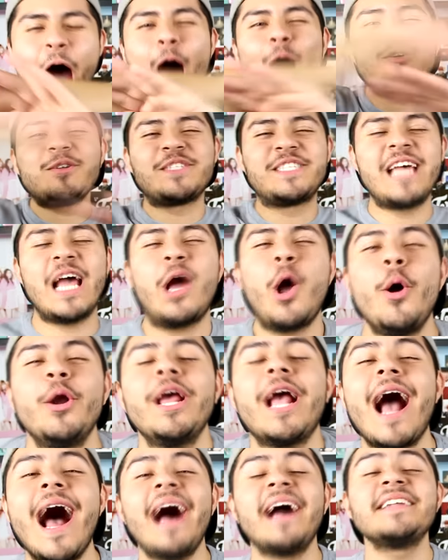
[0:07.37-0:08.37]
How's it going,
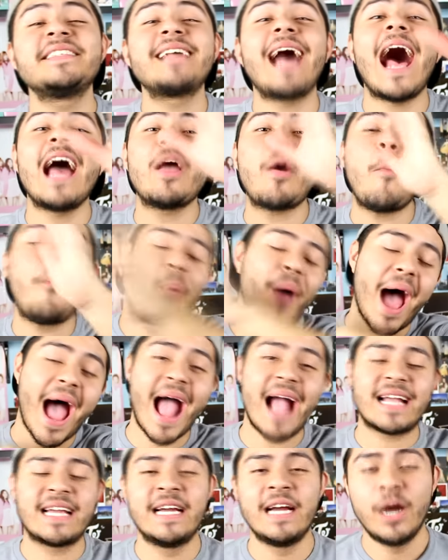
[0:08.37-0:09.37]
you guys? I am
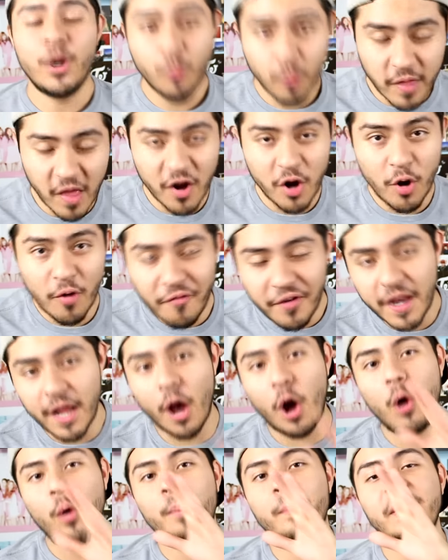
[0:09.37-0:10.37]
back with a new
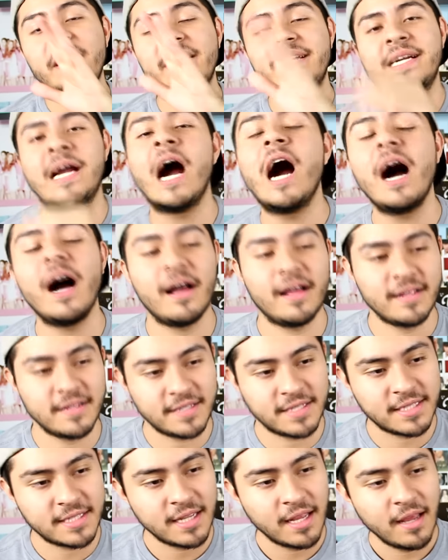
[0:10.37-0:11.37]
video
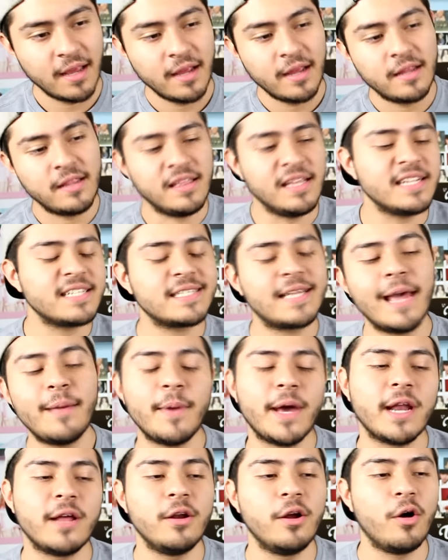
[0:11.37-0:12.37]
because this came
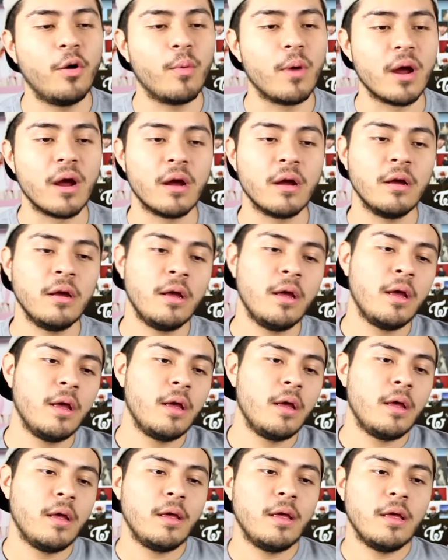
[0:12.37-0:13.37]
out of nowhere.
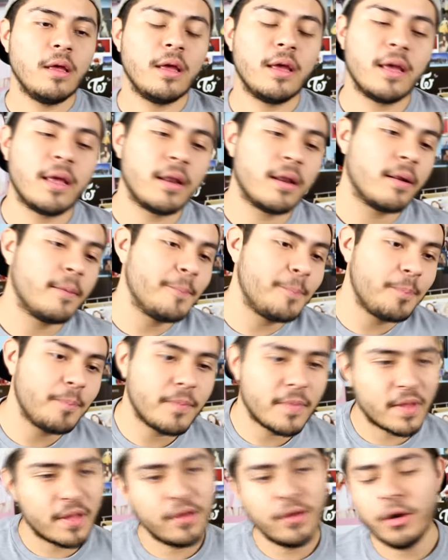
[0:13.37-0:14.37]
And
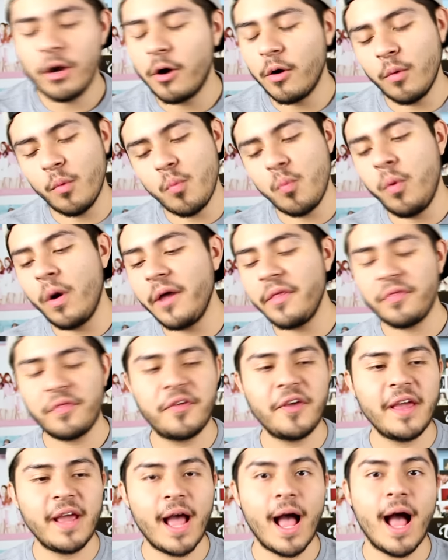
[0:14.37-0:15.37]
you know, one
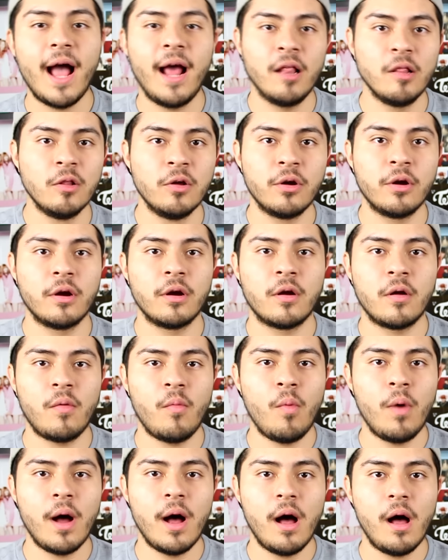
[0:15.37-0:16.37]
thing I learned
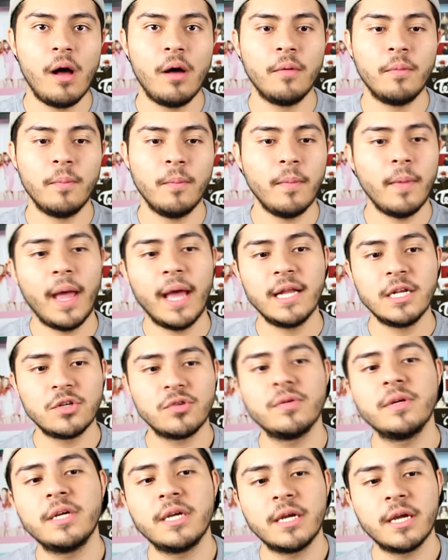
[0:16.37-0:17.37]
while
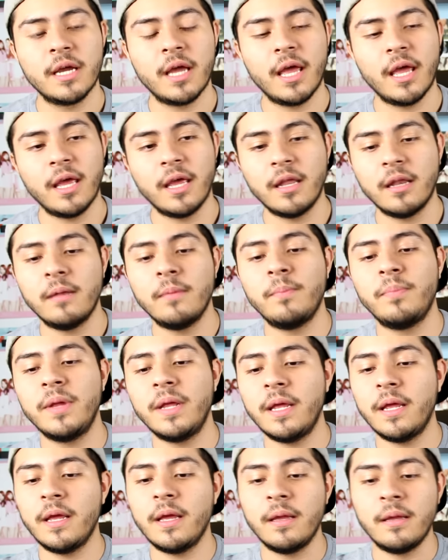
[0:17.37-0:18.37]
entering and
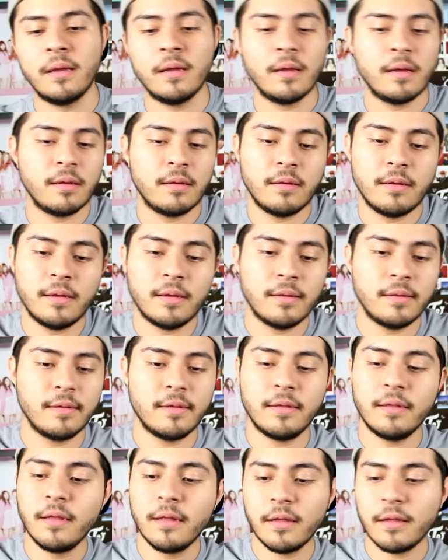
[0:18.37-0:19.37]
being
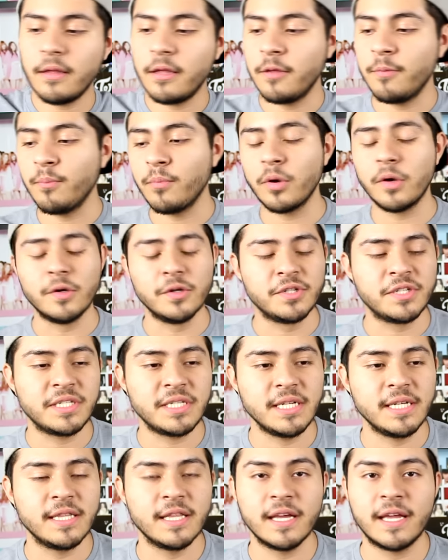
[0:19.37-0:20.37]

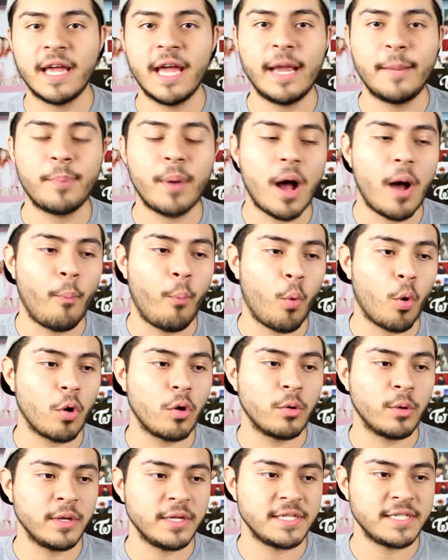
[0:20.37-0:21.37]
immersed in the K-pop
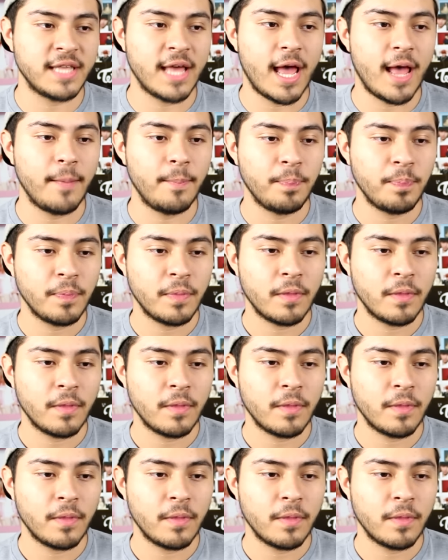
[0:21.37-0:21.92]
world is that